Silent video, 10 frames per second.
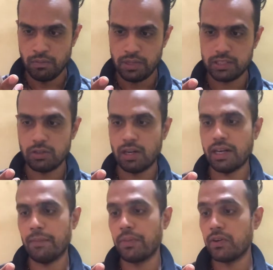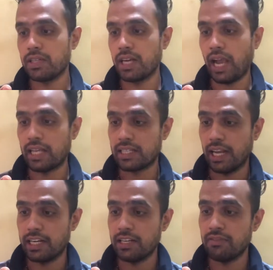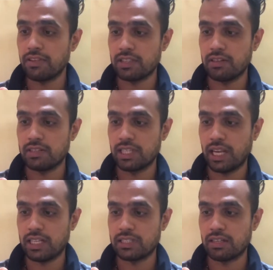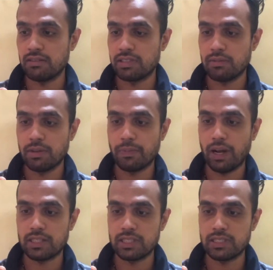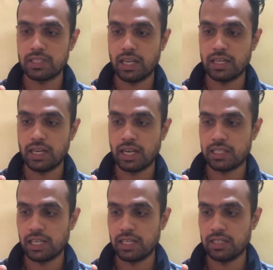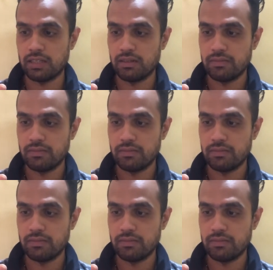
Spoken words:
Please do not tamper with the gas lighter for servicing as serviceable parts inside the gas lighter.